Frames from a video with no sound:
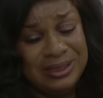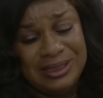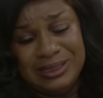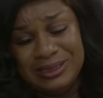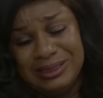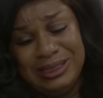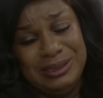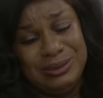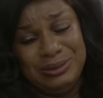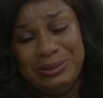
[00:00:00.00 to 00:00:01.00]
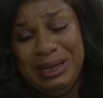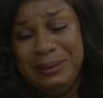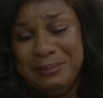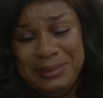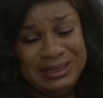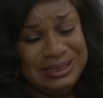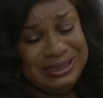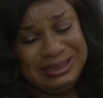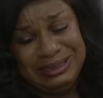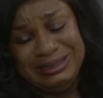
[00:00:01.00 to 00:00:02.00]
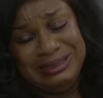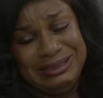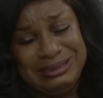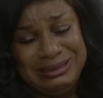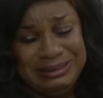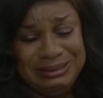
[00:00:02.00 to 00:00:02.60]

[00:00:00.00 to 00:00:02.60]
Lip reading: Let's start to amend things